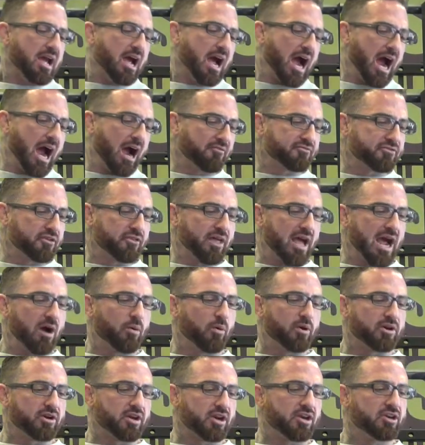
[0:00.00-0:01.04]
After
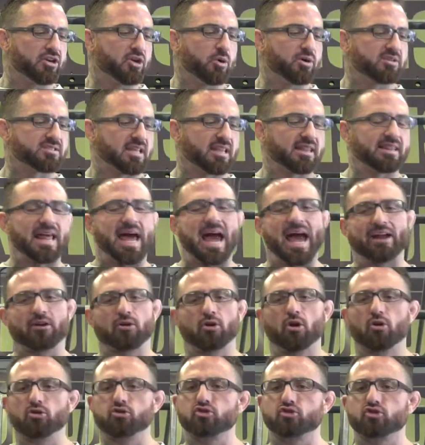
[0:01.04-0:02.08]
that, what you're gonna do is a
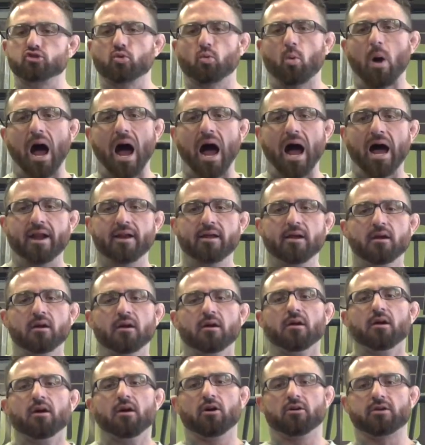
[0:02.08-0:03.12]
lateral squat,
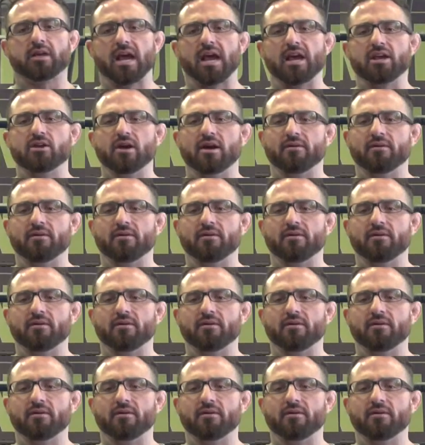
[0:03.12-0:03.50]
okay?